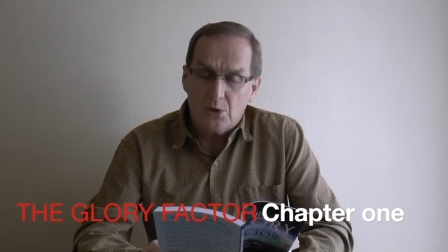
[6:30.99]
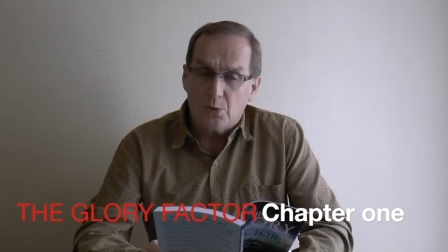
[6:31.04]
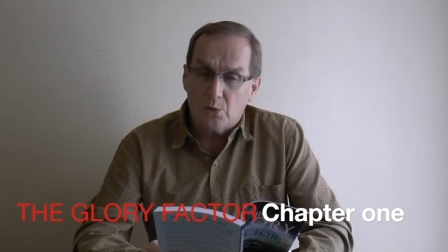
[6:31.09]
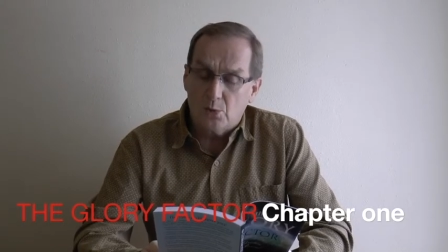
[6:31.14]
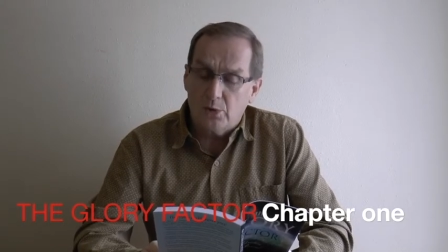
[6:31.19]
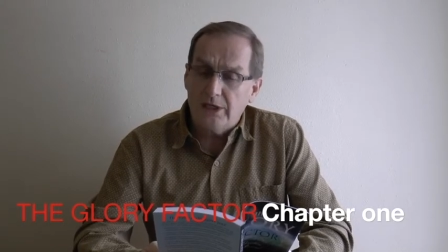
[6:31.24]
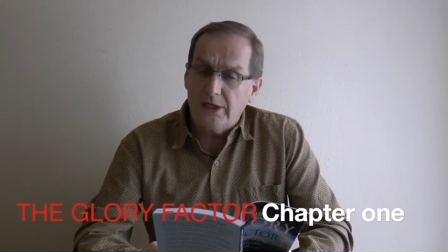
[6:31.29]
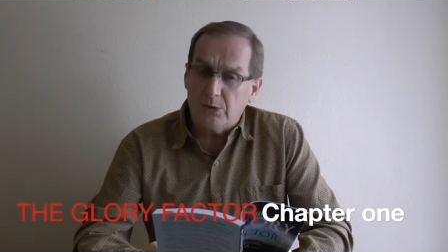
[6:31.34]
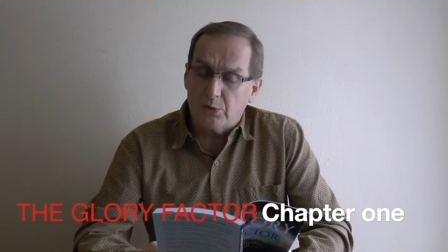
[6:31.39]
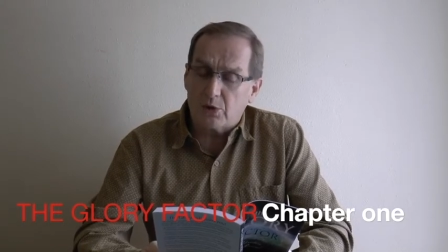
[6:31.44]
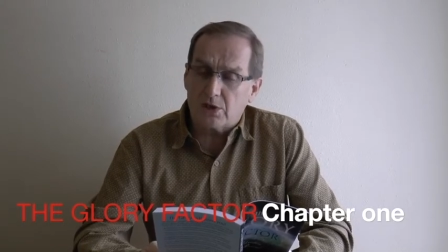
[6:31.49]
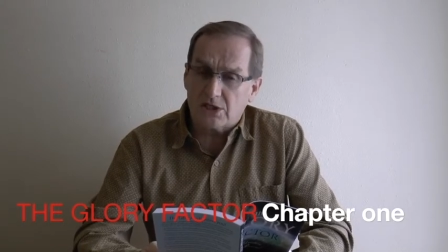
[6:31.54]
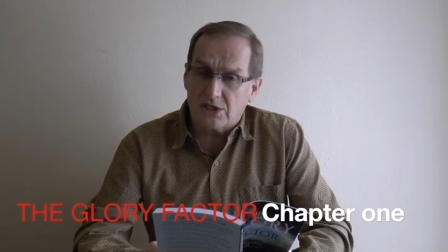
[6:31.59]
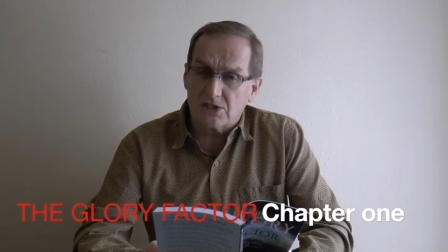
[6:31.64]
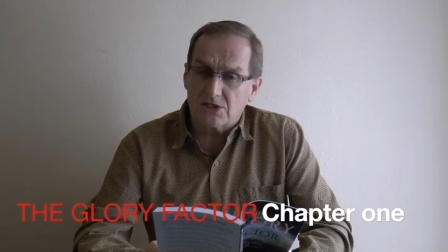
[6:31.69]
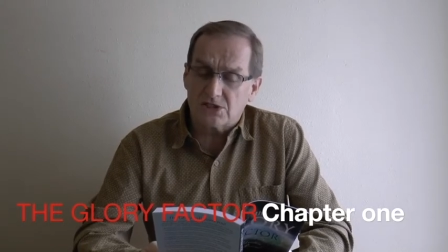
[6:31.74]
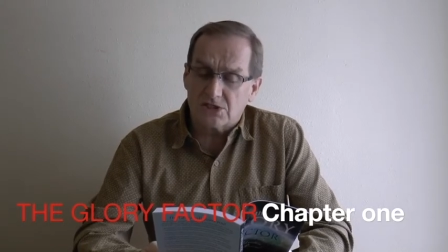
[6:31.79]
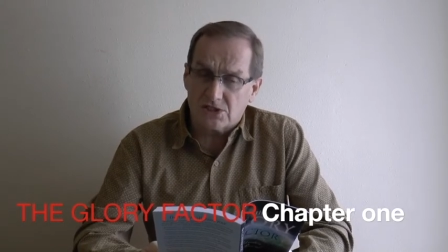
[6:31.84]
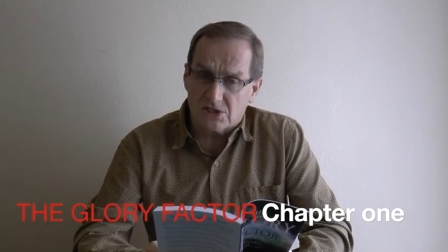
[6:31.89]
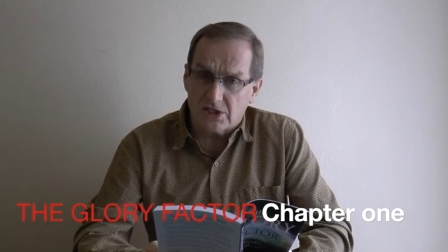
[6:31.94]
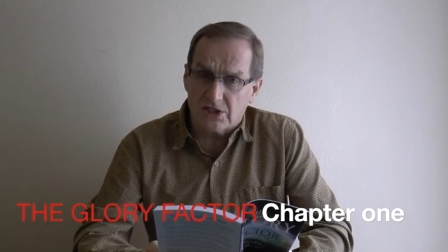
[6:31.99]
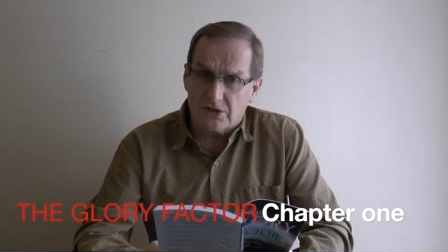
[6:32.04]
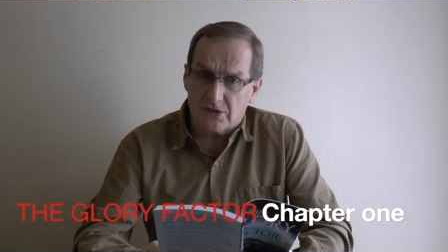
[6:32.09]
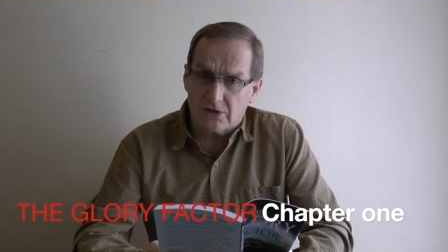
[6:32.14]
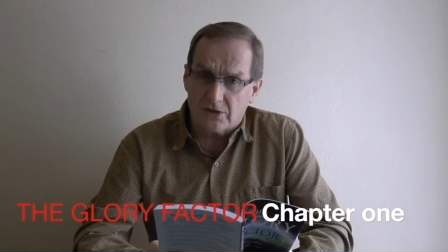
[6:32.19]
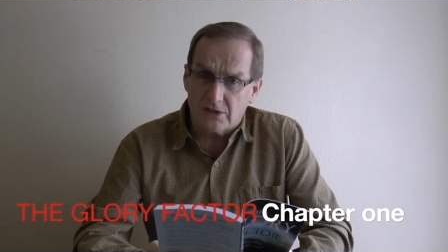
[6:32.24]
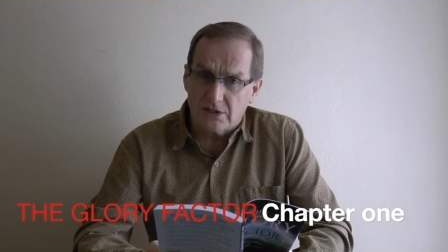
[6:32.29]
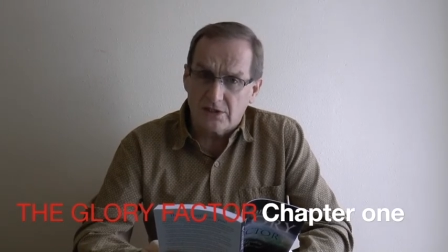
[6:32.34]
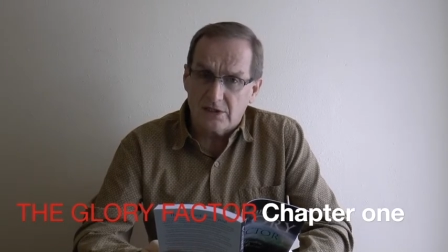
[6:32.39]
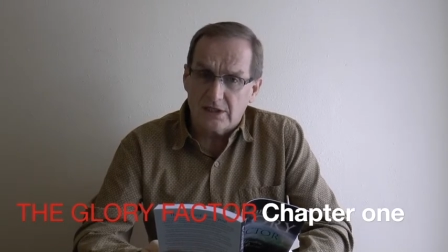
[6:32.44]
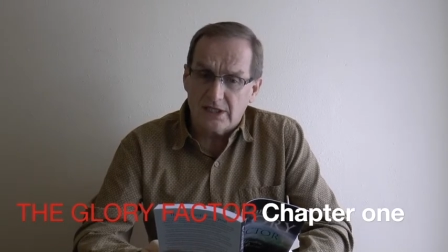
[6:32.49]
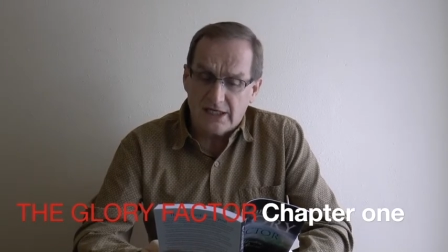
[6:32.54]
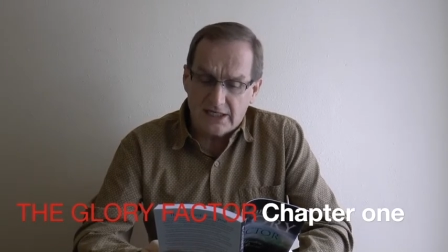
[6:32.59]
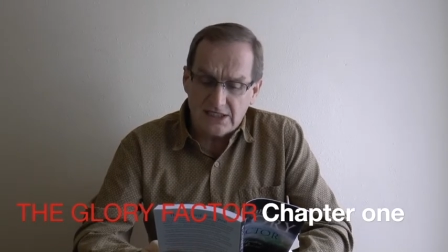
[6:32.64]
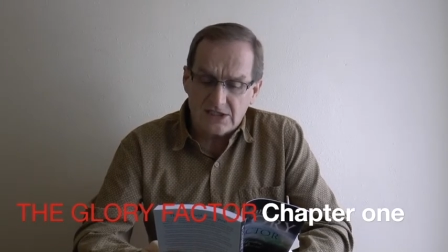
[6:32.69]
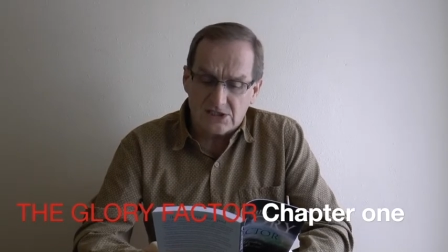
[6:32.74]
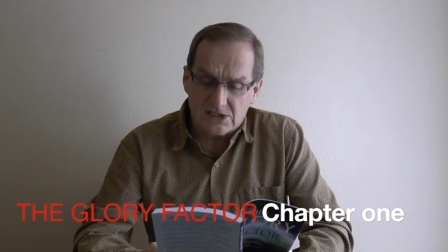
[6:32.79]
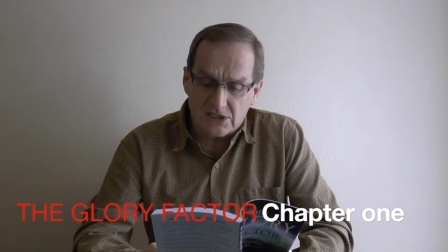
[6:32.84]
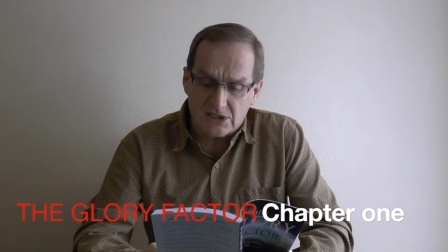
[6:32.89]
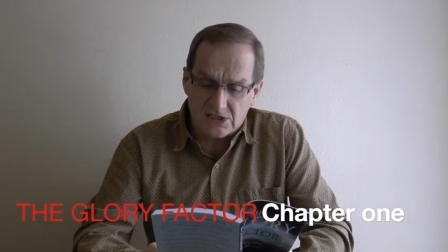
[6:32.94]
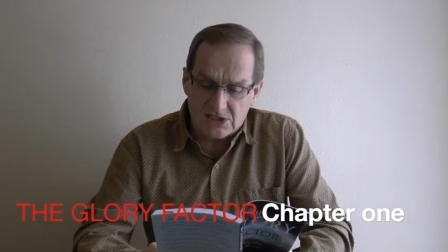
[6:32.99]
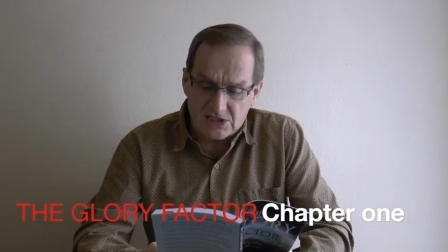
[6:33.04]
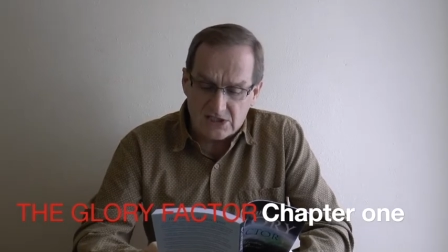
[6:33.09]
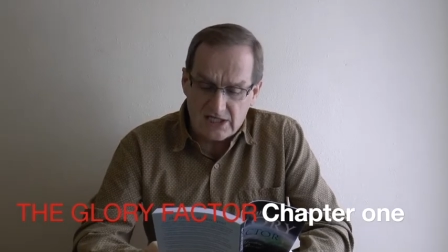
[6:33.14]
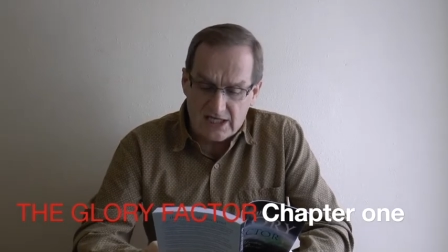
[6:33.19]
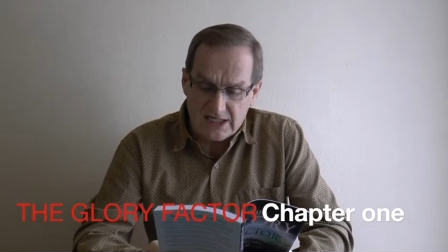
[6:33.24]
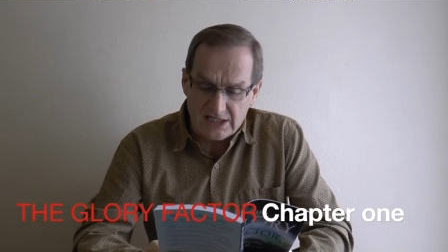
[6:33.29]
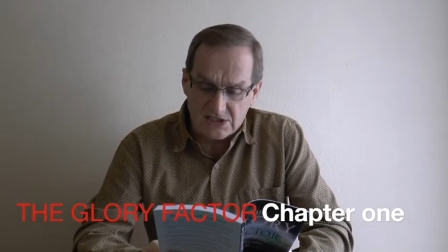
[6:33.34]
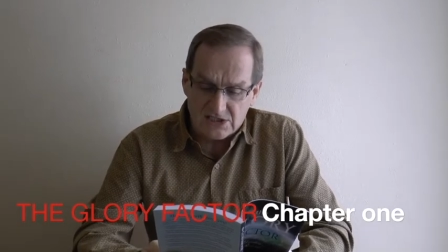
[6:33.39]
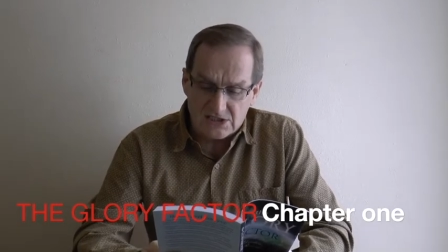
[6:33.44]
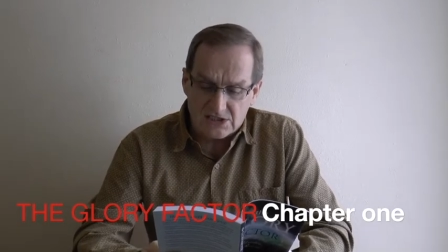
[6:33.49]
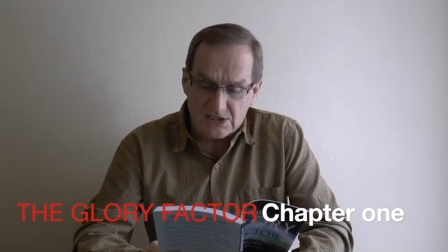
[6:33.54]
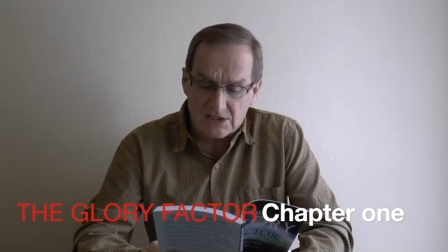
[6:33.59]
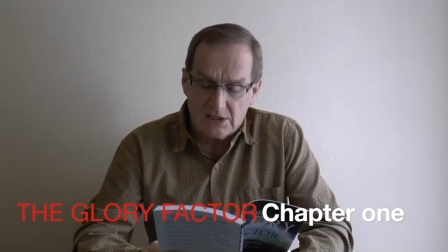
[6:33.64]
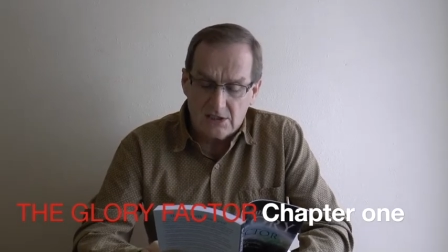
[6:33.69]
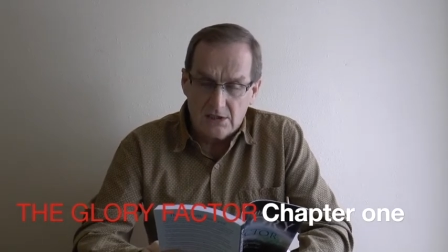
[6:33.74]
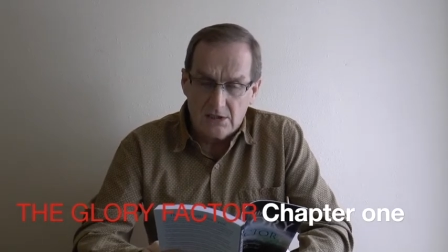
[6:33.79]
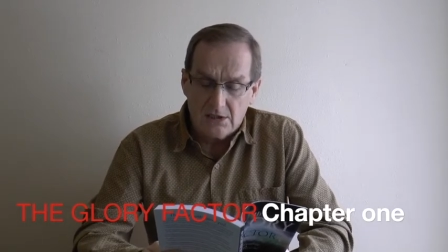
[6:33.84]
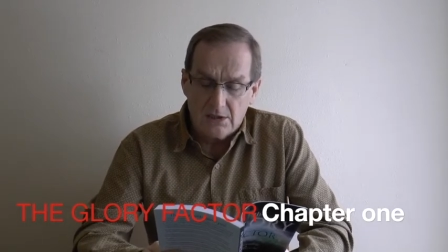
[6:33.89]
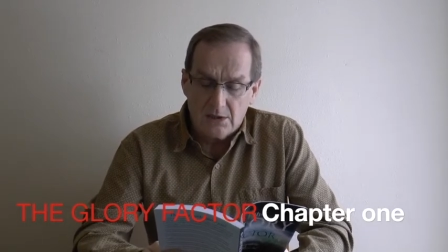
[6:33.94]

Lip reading: we were considered a success.